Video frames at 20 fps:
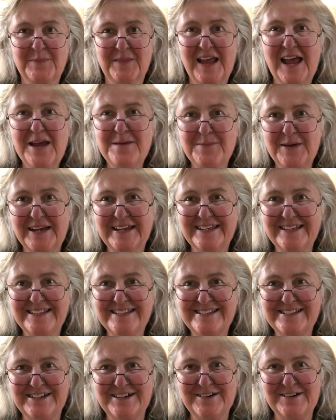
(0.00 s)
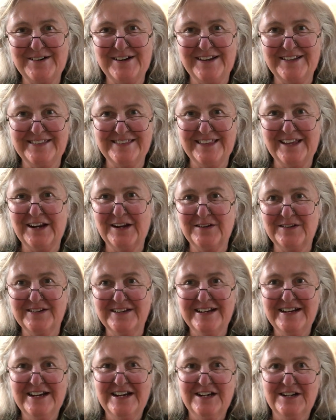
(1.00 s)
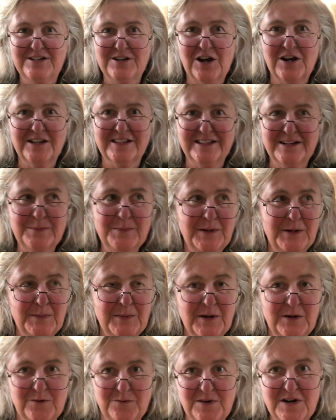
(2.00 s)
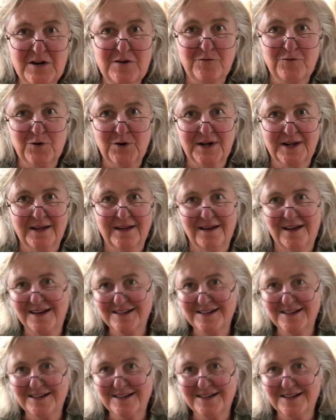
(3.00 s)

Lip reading: Hi, Pat Gillis here, and I thought I'd talk a little bit about arena footing.